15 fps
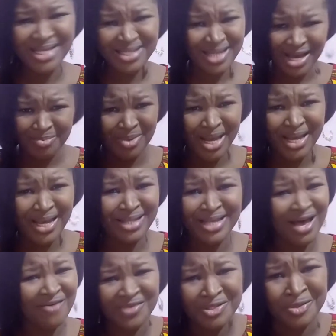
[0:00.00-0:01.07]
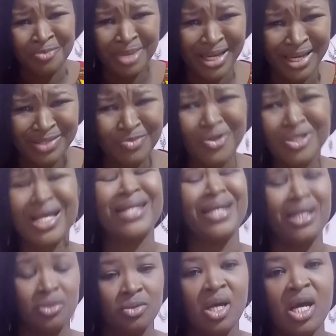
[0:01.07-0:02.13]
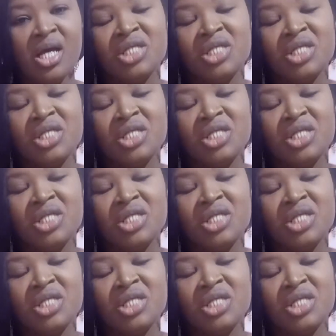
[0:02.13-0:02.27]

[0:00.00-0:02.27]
scalp? I can't have this on my head. What can I do?